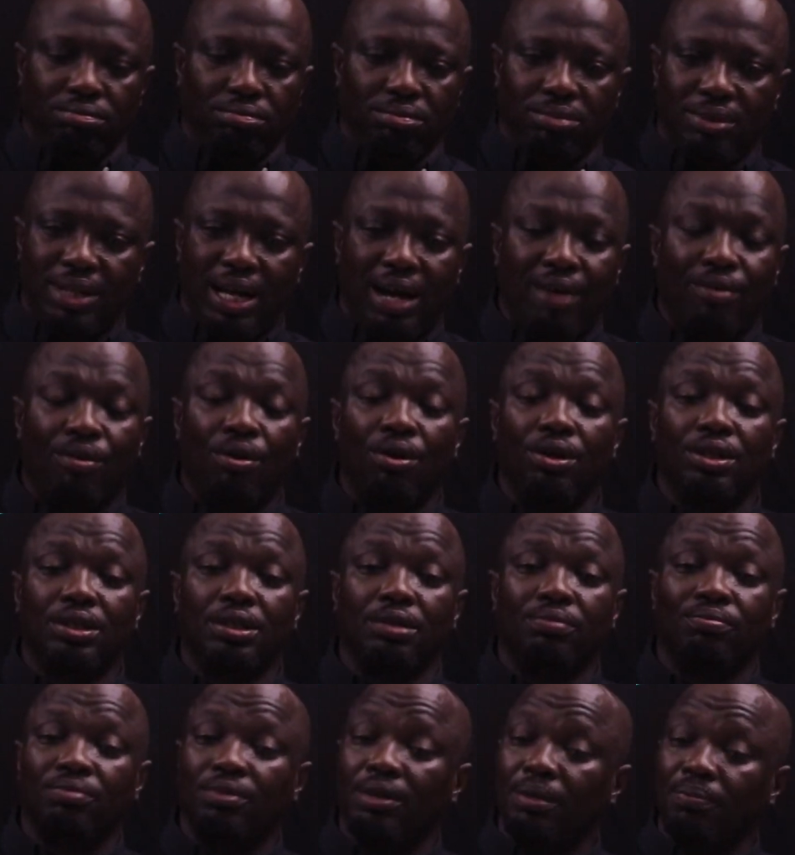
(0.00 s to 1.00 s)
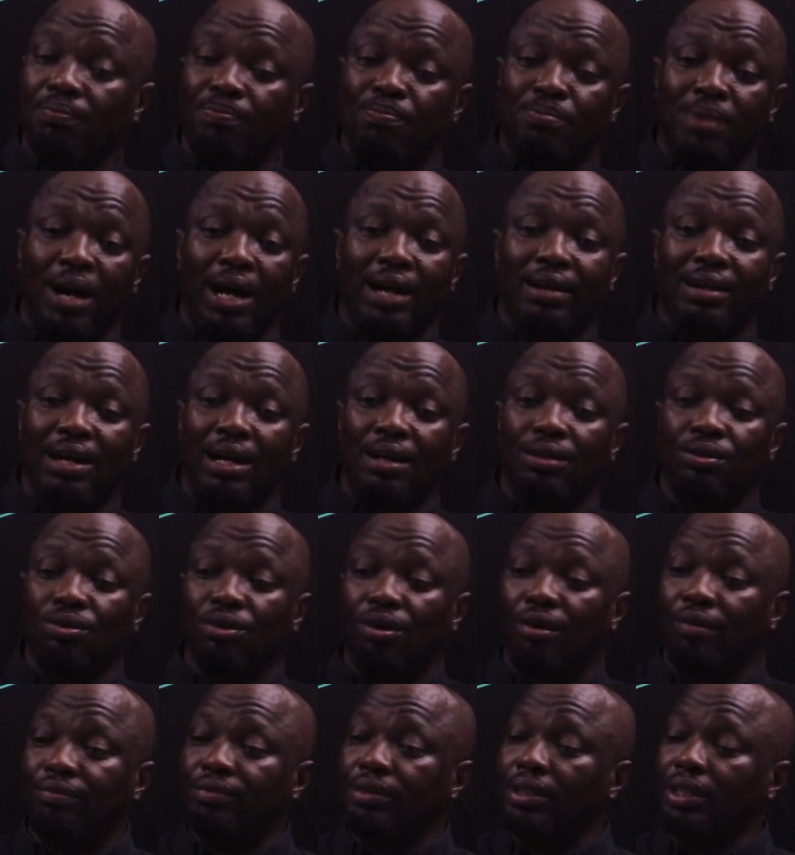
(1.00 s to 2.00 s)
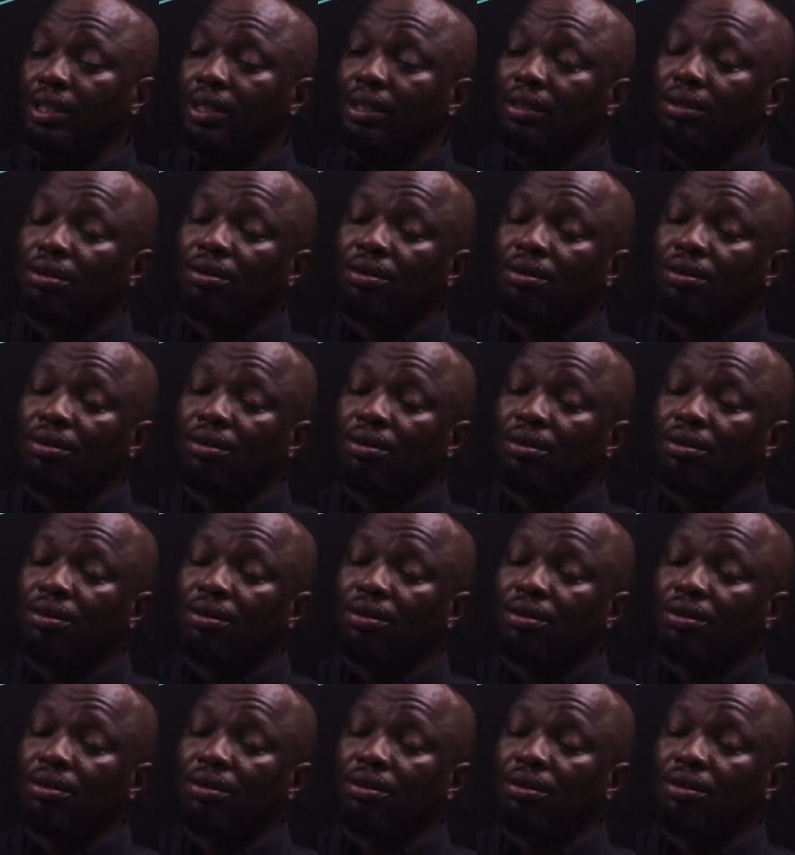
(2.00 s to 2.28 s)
that runs the background of the